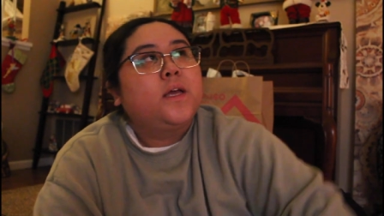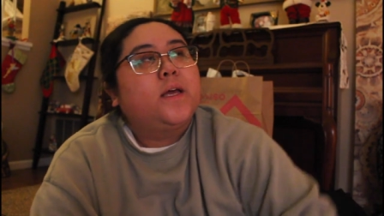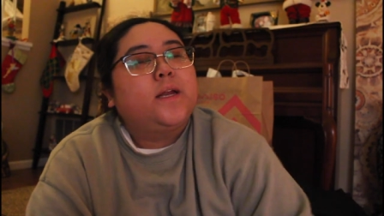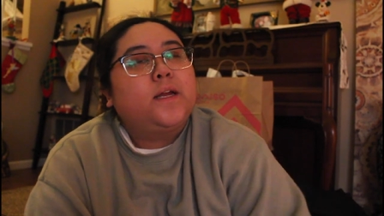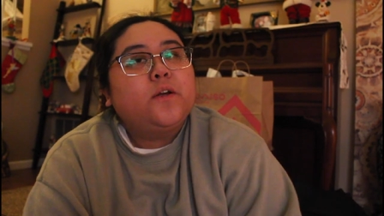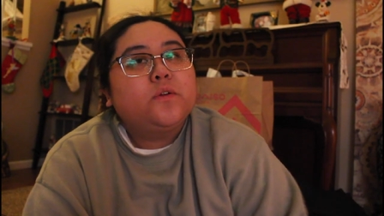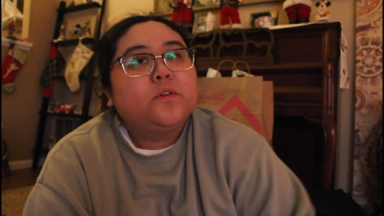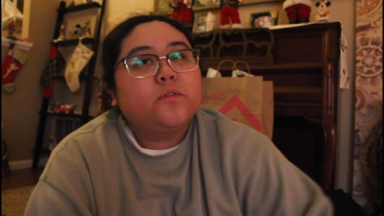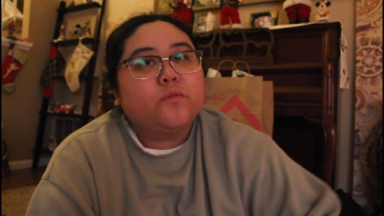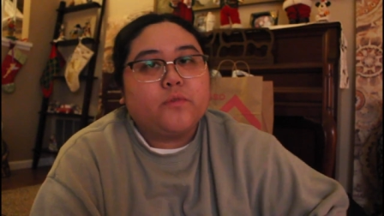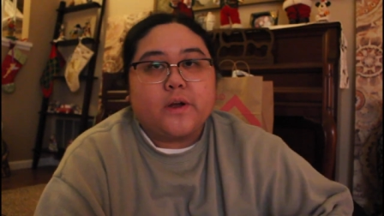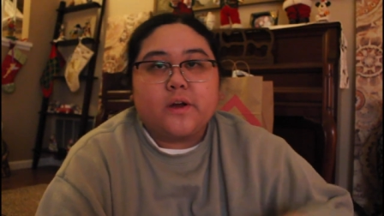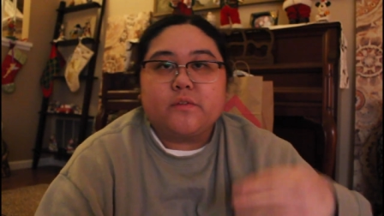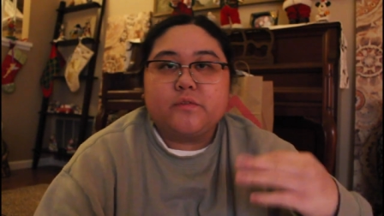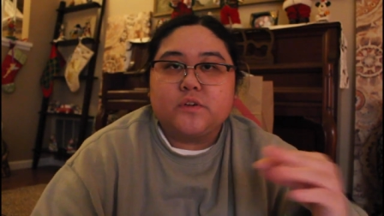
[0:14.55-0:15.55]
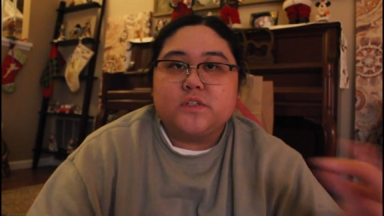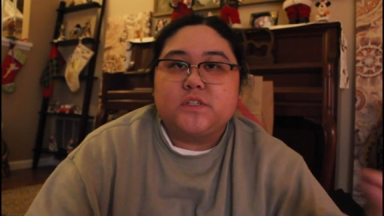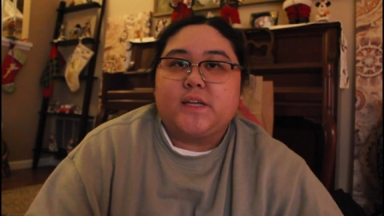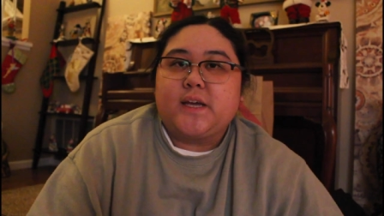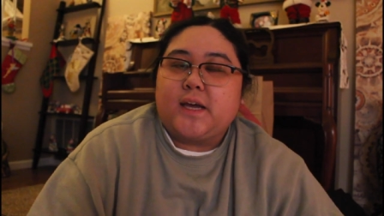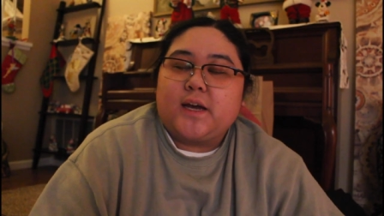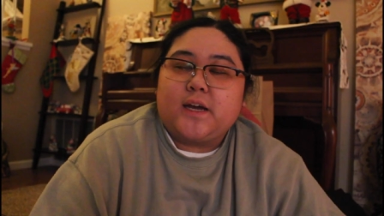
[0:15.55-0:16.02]
and I know on the very
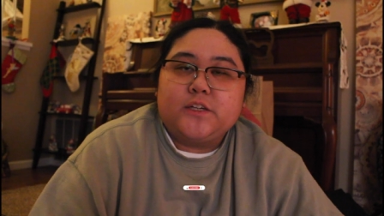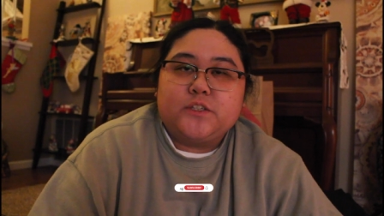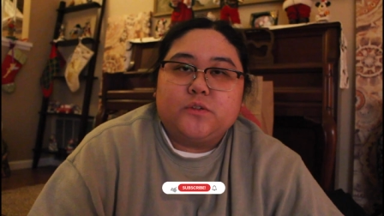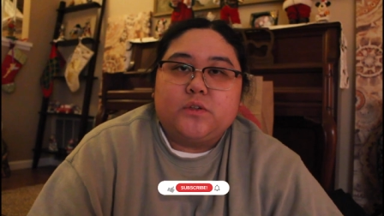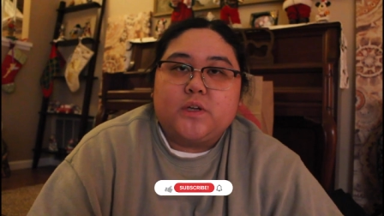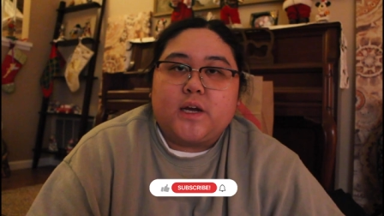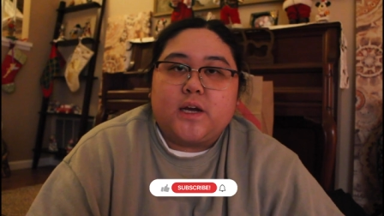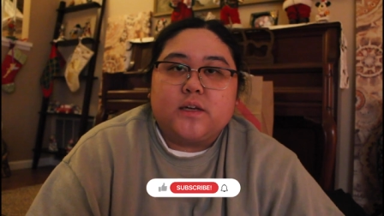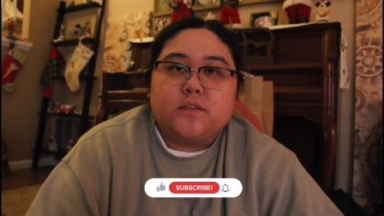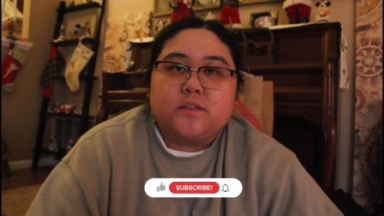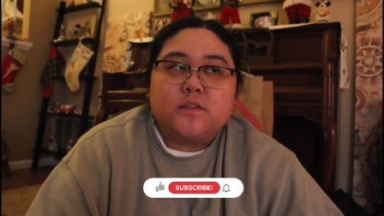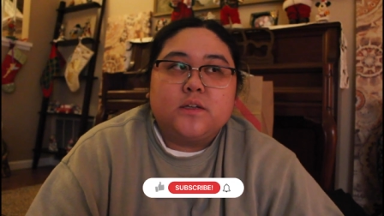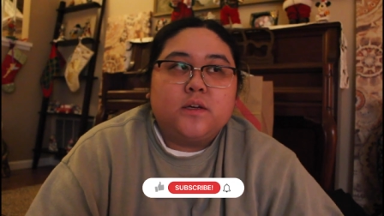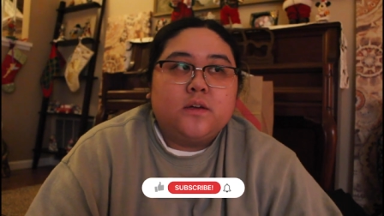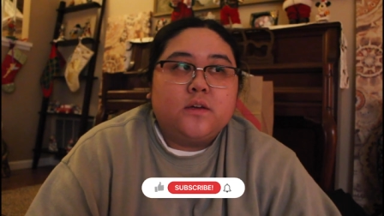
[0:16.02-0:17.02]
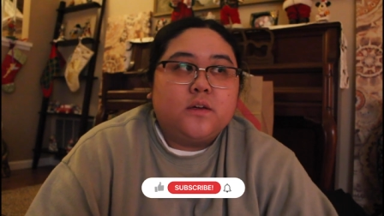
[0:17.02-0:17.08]
first day I showed you guys